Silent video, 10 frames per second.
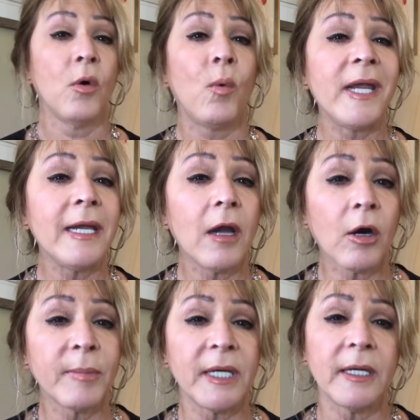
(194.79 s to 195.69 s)
We
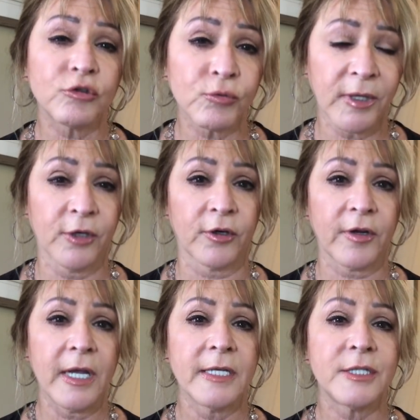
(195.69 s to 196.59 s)
are being
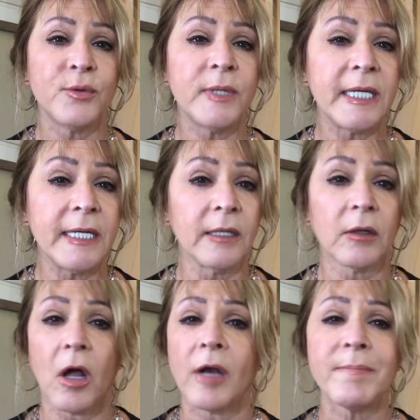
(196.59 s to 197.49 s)
triggered to
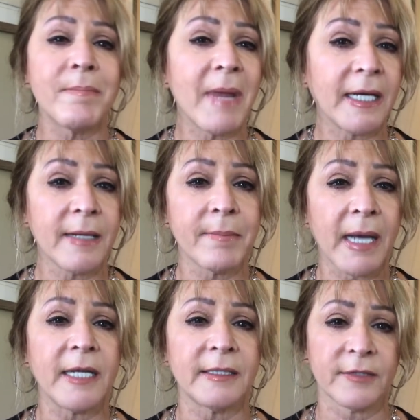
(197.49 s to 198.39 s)
heal on many,
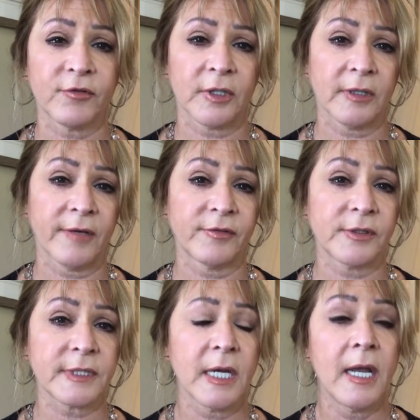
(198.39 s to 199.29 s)
many different levels.